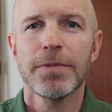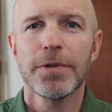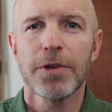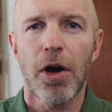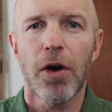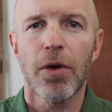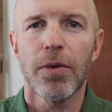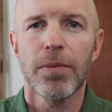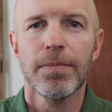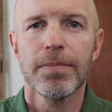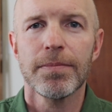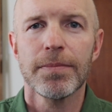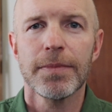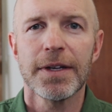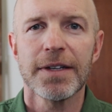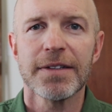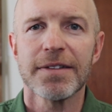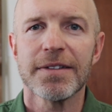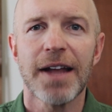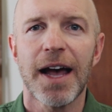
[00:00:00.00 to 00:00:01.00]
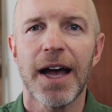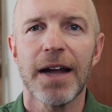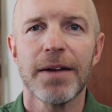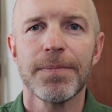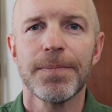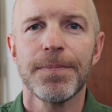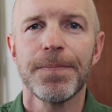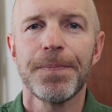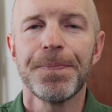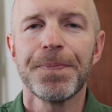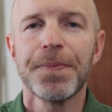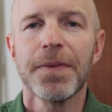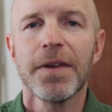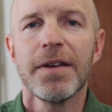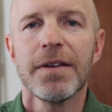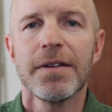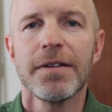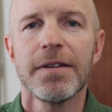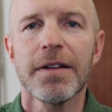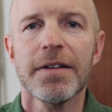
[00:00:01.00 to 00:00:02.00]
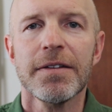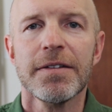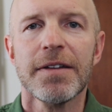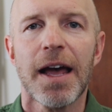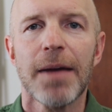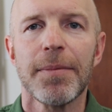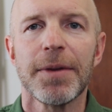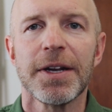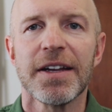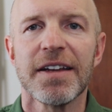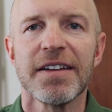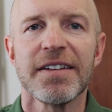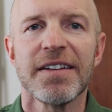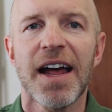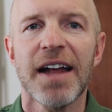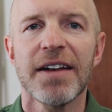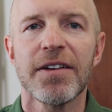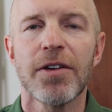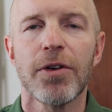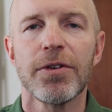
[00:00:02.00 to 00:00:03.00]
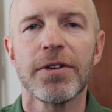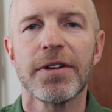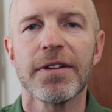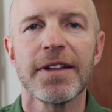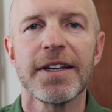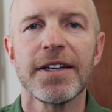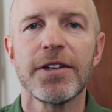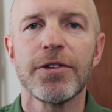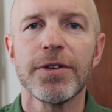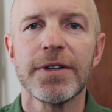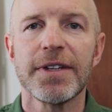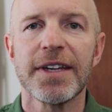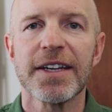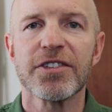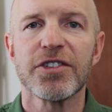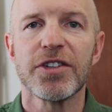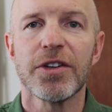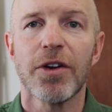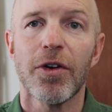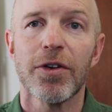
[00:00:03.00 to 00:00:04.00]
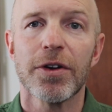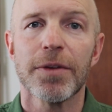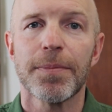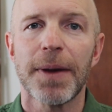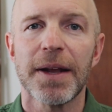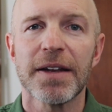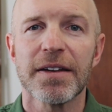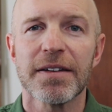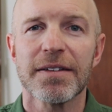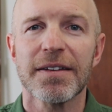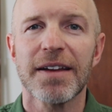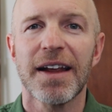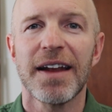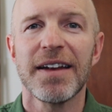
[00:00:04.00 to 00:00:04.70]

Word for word: No, it's not. Psilocybin is not known to lead to addiction or dependence,